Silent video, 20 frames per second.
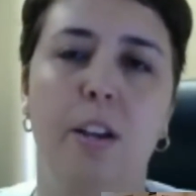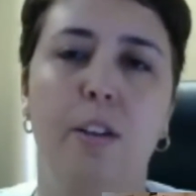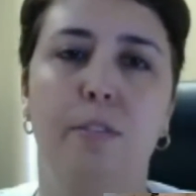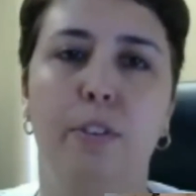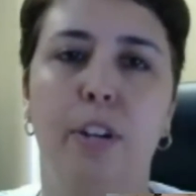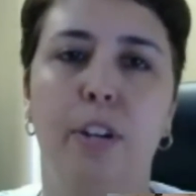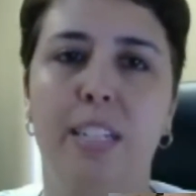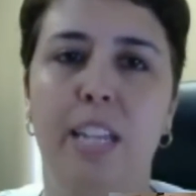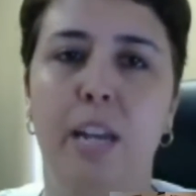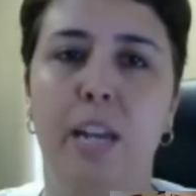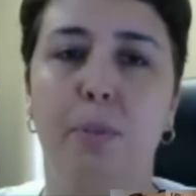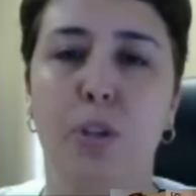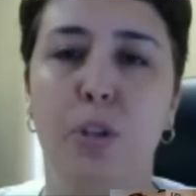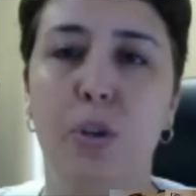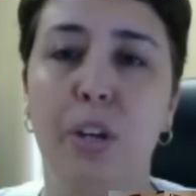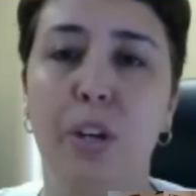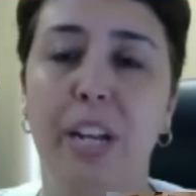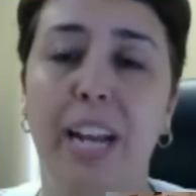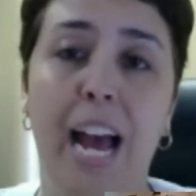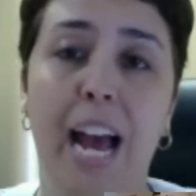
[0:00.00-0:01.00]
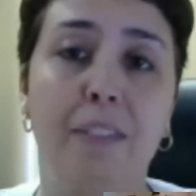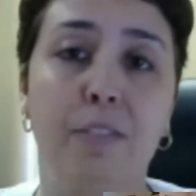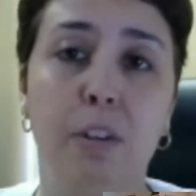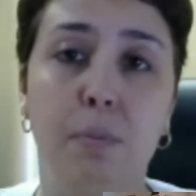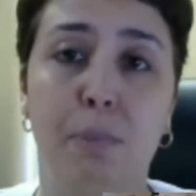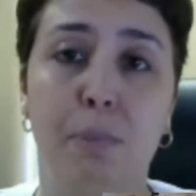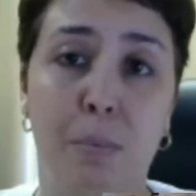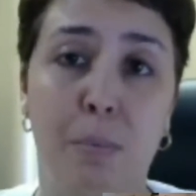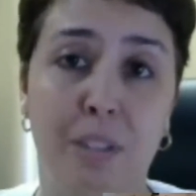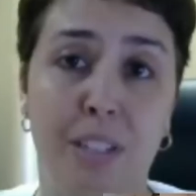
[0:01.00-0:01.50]
For example, you could have a
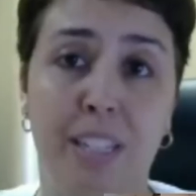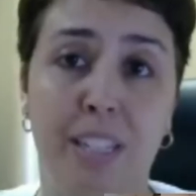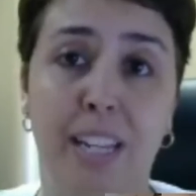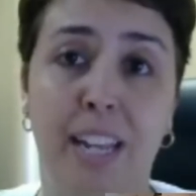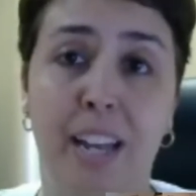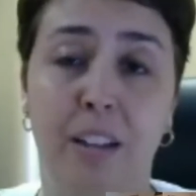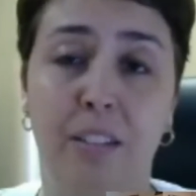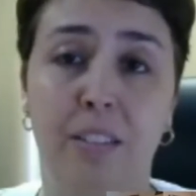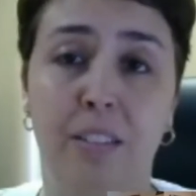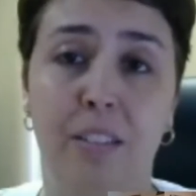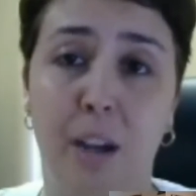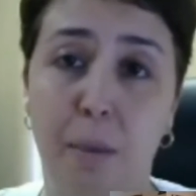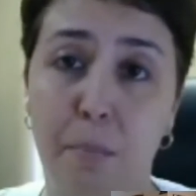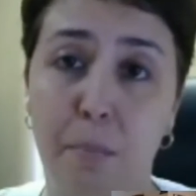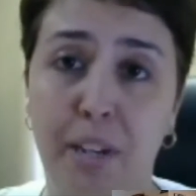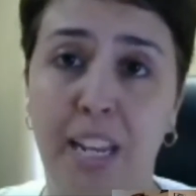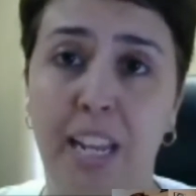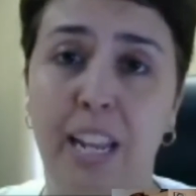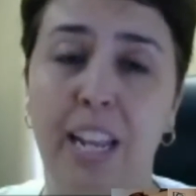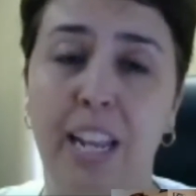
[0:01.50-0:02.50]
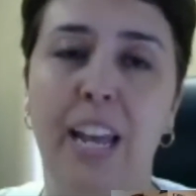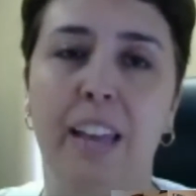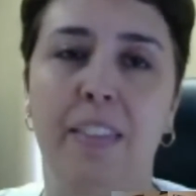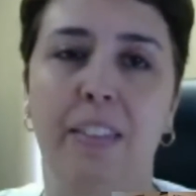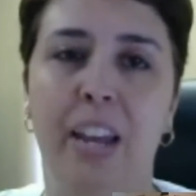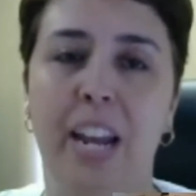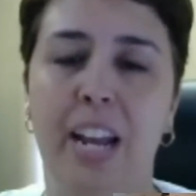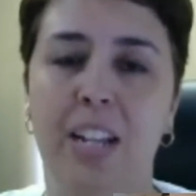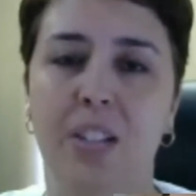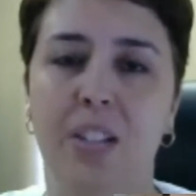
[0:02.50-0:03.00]
publicly held company
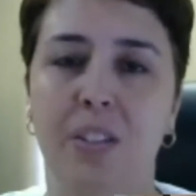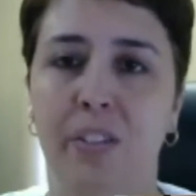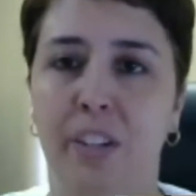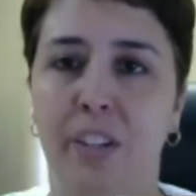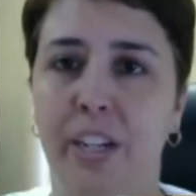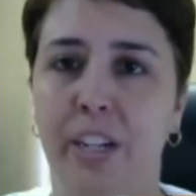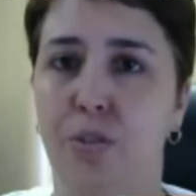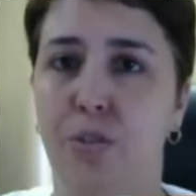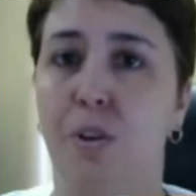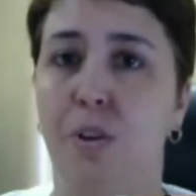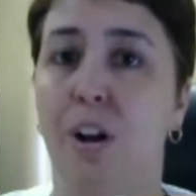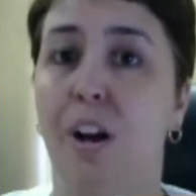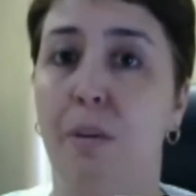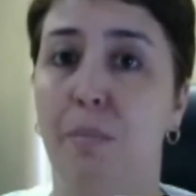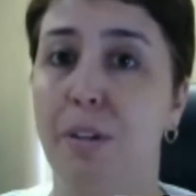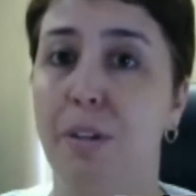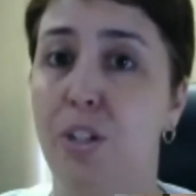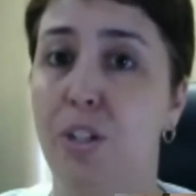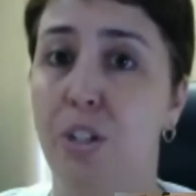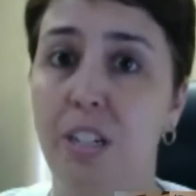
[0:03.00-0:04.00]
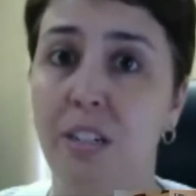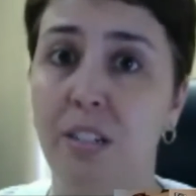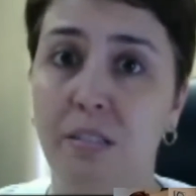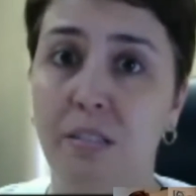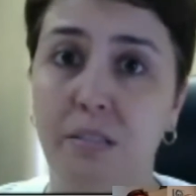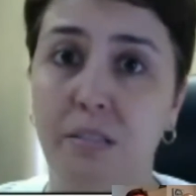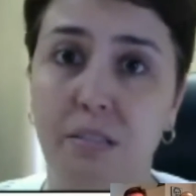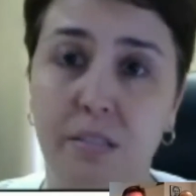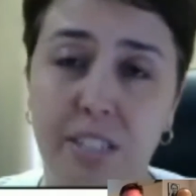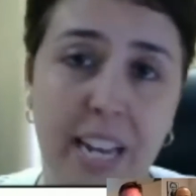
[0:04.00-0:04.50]
that has a very strong mission
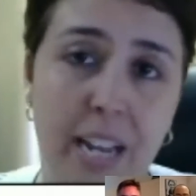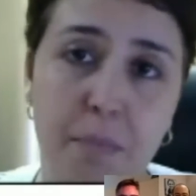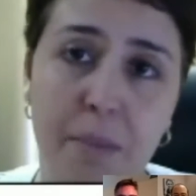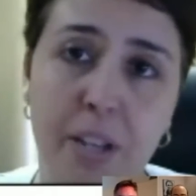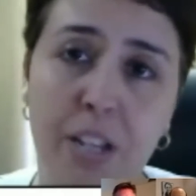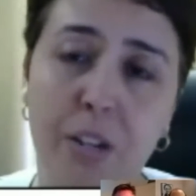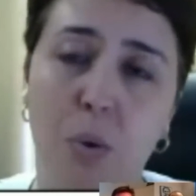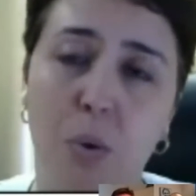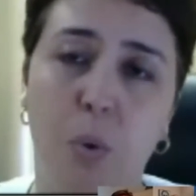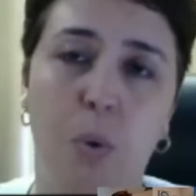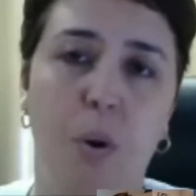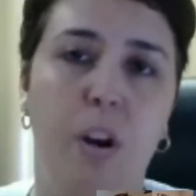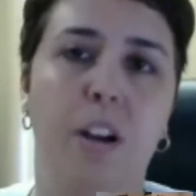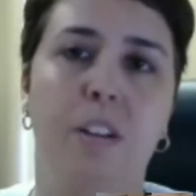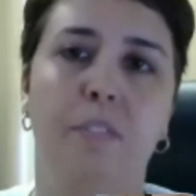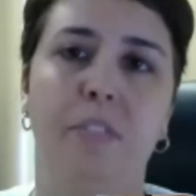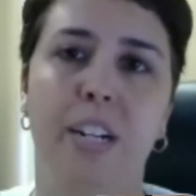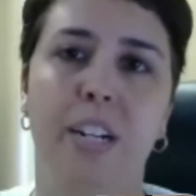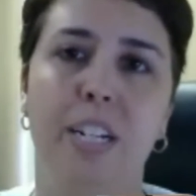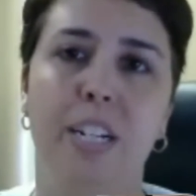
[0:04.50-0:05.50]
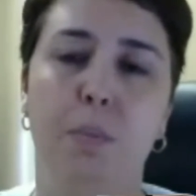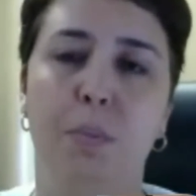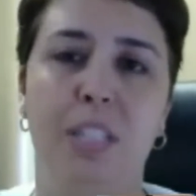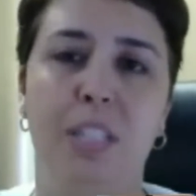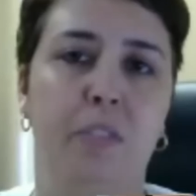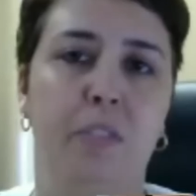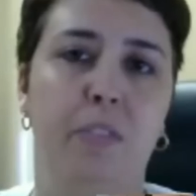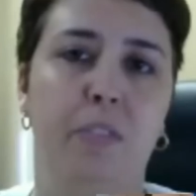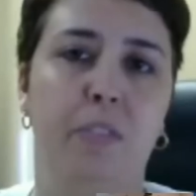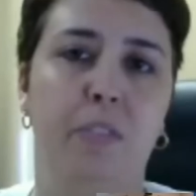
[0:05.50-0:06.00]
statement or a very
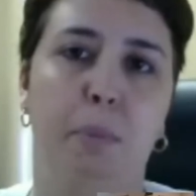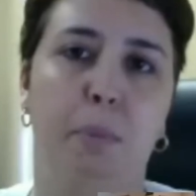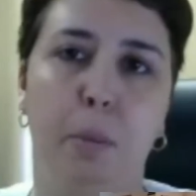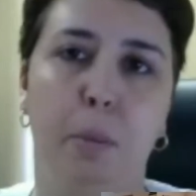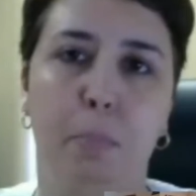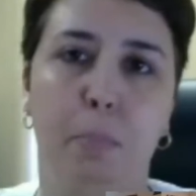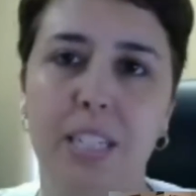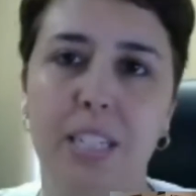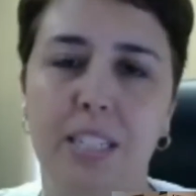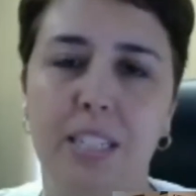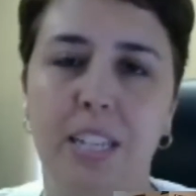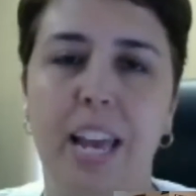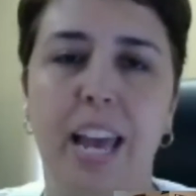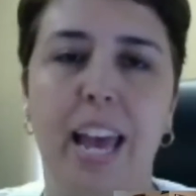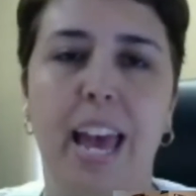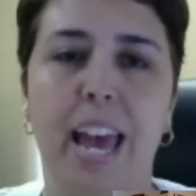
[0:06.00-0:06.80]
specific purpose,